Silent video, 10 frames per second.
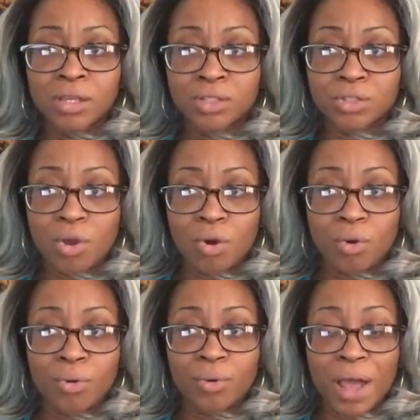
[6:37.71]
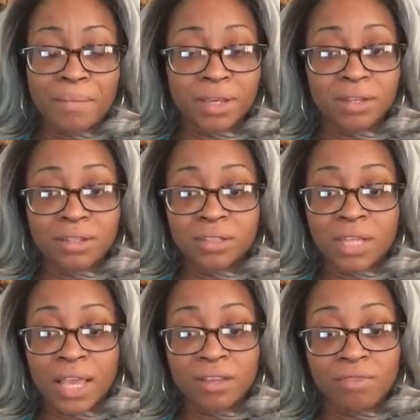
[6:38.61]
So, I mean,
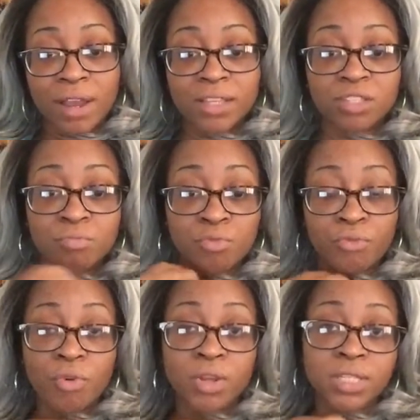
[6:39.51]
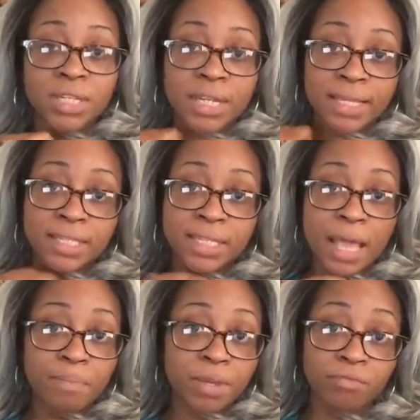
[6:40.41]
they ready to move on to the next
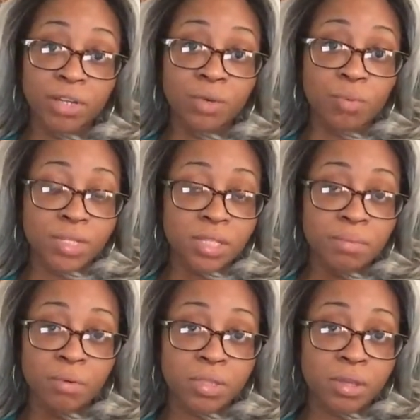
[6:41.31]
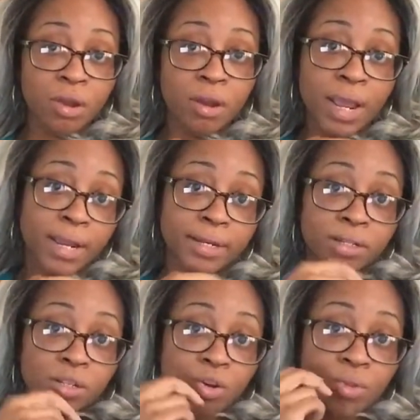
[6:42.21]
step. He really wants to be with her.
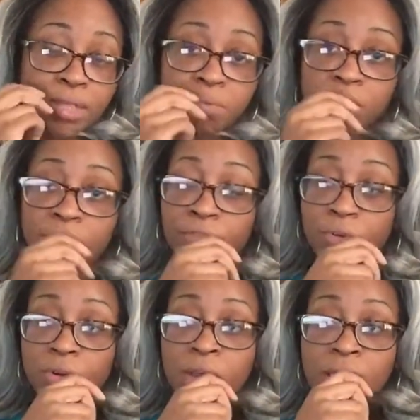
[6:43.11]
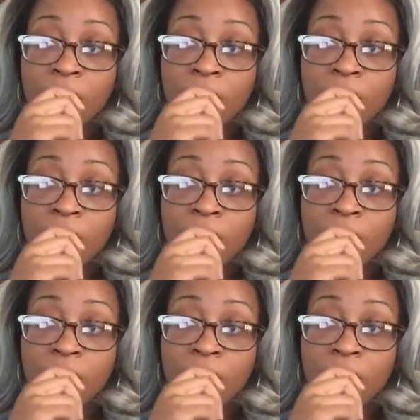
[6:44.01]
And, you know, that's beautiful.